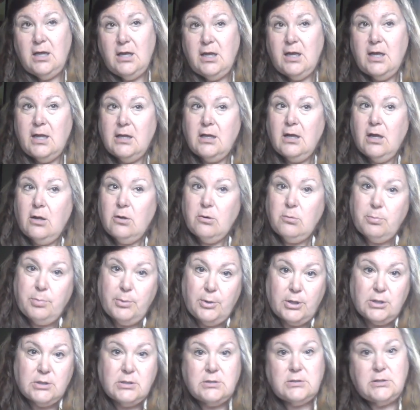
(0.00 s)
you had to go to
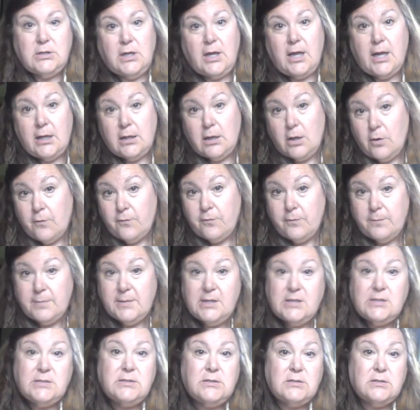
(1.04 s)
books and you had to go from
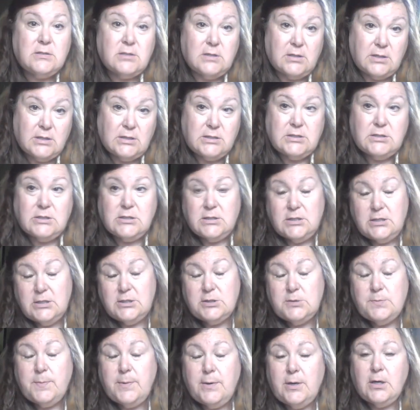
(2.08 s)
this to this to
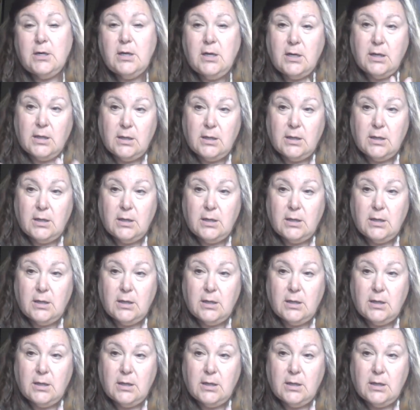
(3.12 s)
this book.